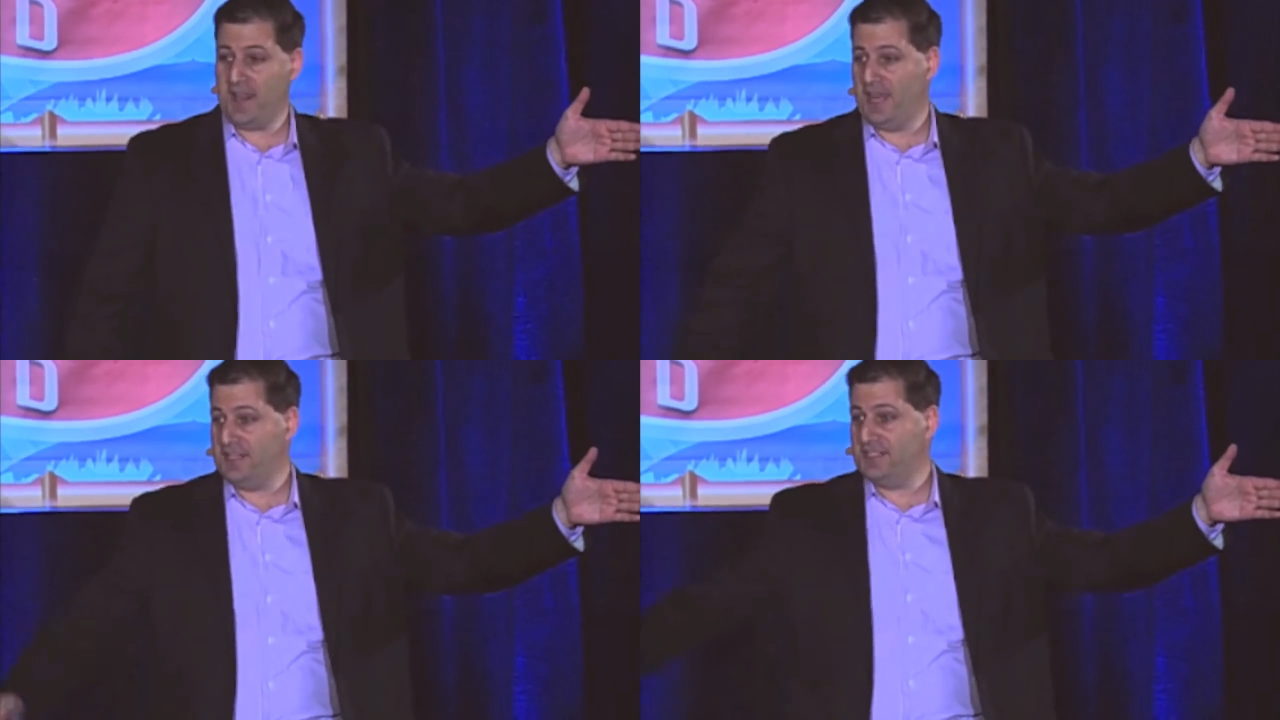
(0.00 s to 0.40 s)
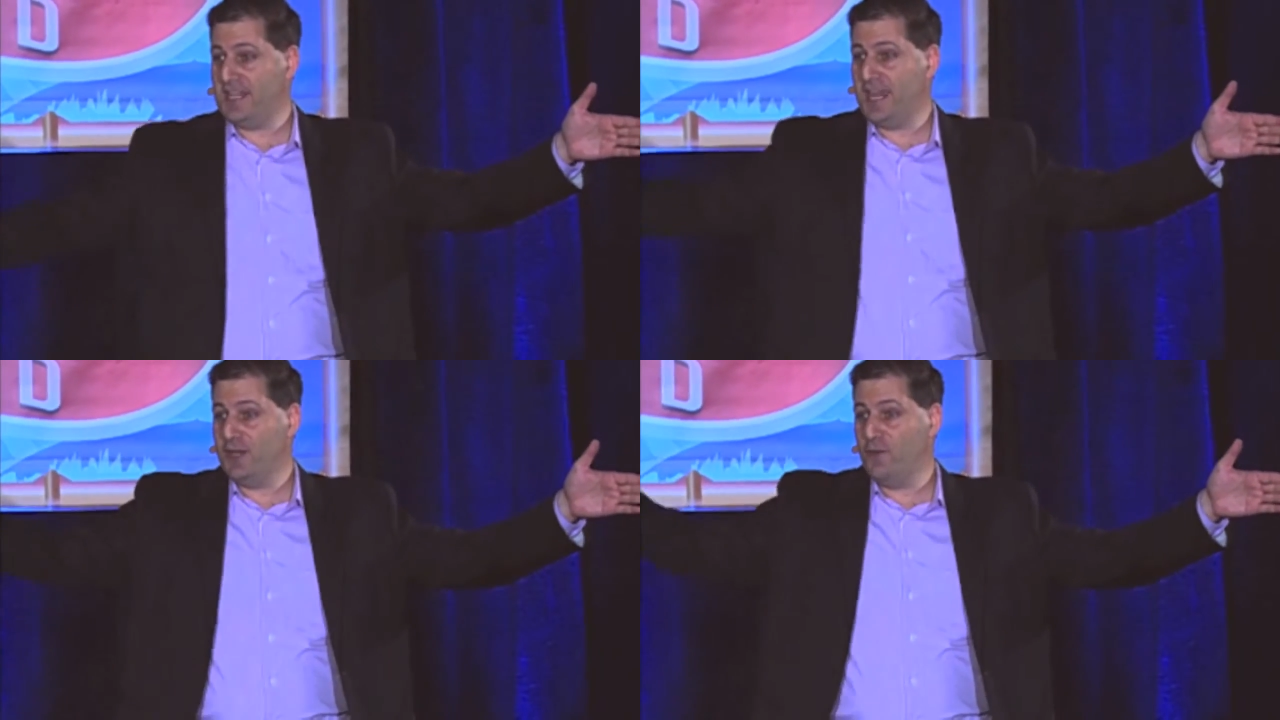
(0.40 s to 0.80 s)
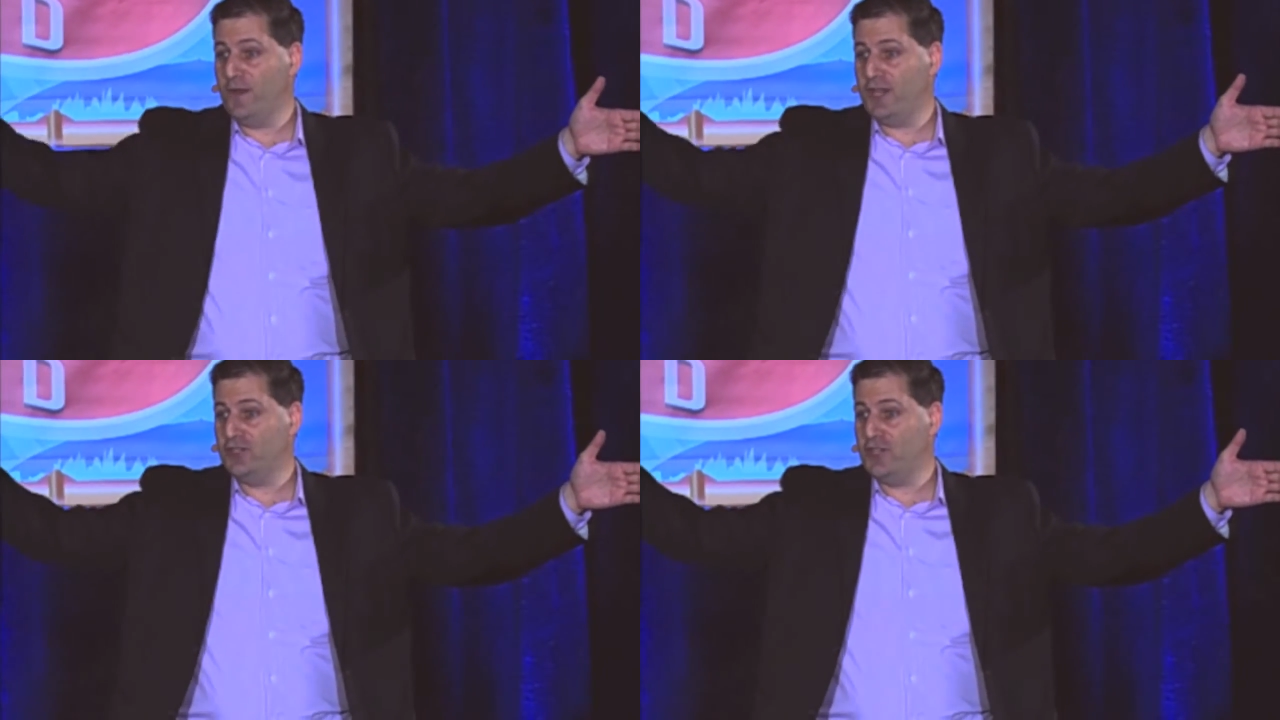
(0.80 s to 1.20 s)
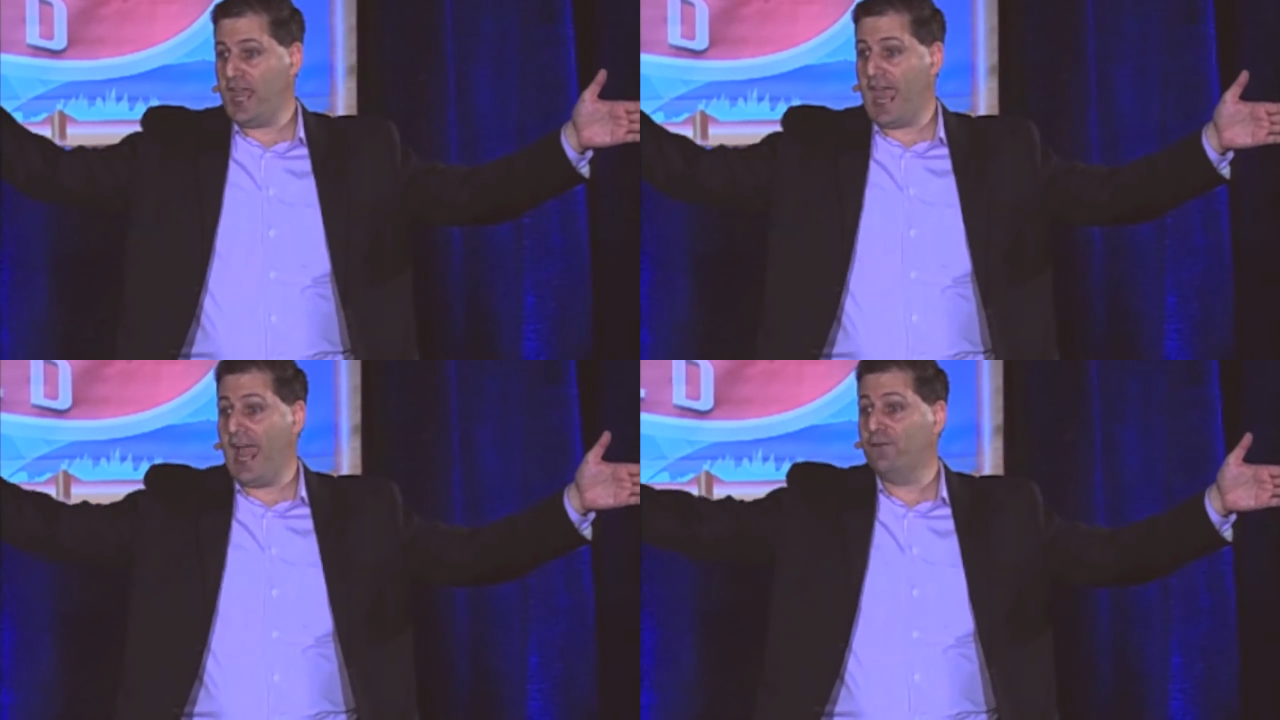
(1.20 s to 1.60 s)
and a standing ovation
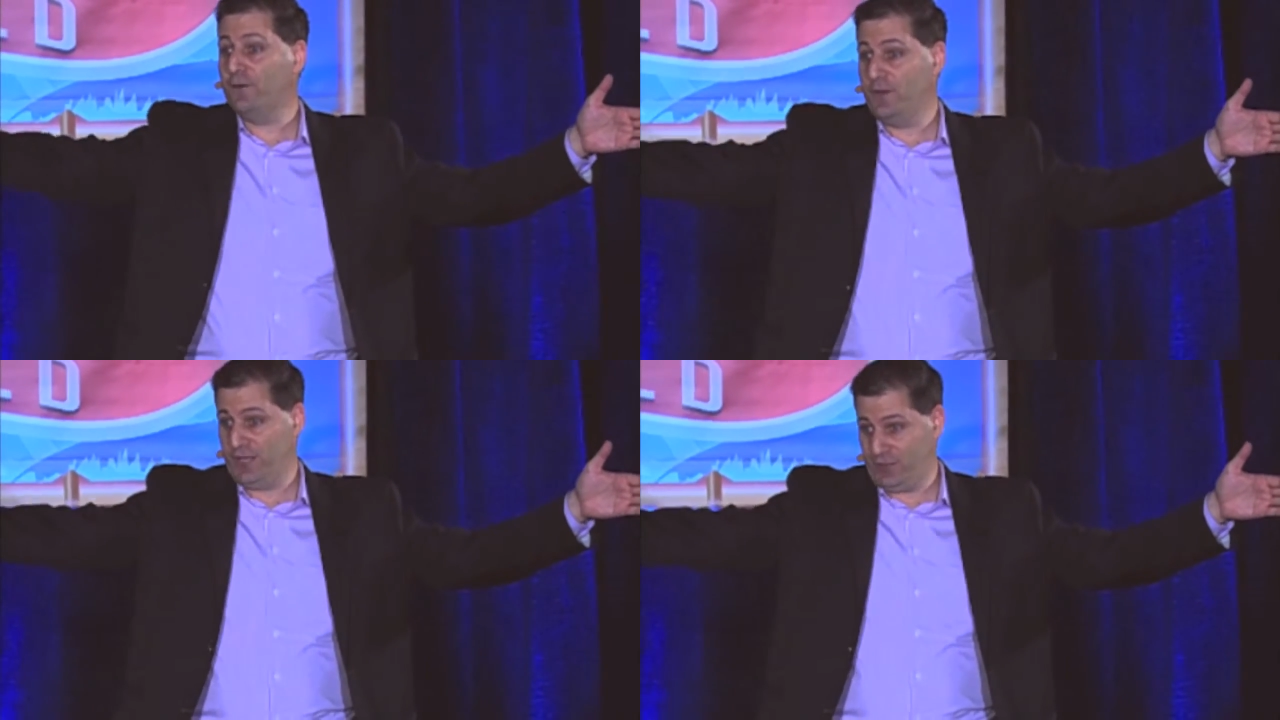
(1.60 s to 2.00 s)
after they